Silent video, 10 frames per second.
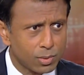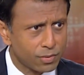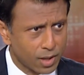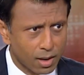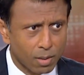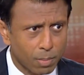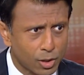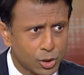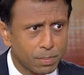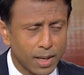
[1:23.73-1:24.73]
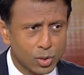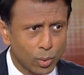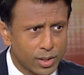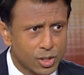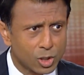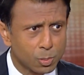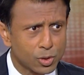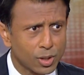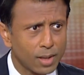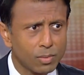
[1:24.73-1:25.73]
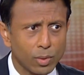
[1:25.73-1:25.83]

We've cut our budget by 26%.